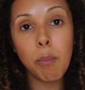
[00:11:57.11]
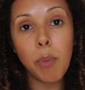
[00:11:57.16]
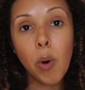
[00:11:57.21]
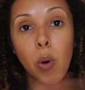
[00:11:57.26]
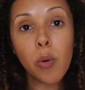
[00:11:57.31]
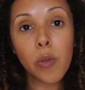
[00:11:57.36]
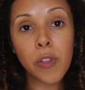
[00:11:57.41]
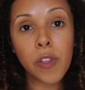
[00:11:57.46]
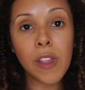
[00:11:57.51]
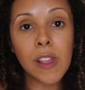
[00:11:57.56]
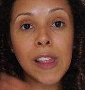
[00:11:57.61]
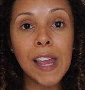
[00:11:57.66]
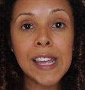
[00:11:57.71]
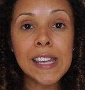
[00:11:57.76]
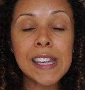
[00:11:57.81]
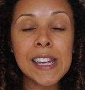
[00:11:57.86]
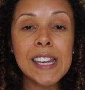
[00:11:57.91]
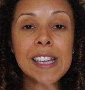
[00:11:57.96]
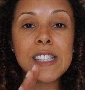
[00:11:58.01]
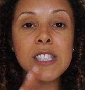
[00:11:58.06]
Both
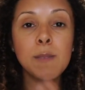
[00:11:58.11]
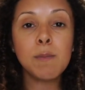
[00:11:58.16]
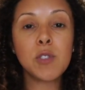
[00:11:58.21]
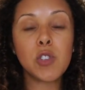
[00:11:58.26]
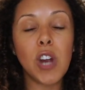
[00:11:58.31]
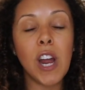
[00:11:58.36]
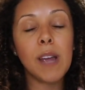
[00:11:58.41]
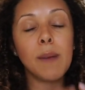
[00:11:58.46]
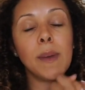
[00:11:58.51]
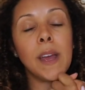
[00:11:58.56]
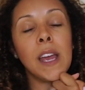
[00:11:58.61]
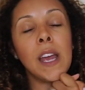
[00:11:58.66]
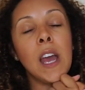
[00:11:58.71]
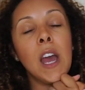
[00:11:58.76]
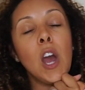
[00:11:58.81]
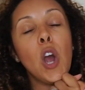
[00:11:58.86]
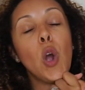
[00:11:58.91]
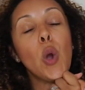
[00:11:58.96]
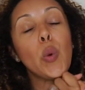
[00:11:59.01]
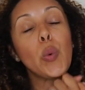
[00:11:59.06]
liking and subscribing
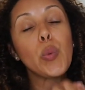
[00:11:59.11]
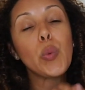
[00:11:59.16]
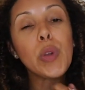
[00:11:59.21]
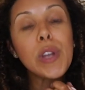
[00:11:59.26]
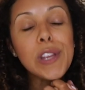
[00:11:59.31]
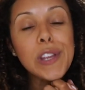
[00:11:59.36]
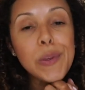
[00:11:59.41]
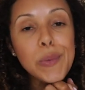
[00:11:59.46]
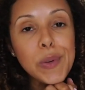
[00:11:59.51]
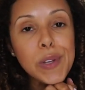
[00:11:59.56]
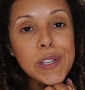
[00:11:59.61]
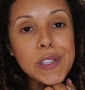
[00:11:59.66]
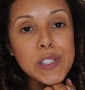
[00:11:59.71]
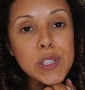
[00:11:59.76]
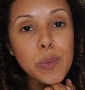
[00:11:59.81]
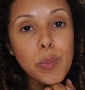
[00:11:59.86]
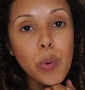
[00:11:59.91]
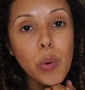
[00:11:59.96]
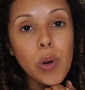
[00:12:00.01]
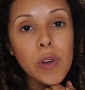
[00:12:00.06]
really
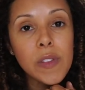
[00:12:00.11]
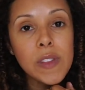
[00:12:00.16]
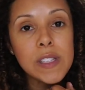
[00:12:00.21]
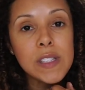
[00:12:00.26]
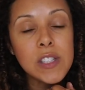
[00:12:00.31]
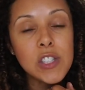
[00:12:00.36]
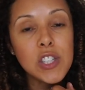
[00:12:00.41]
support this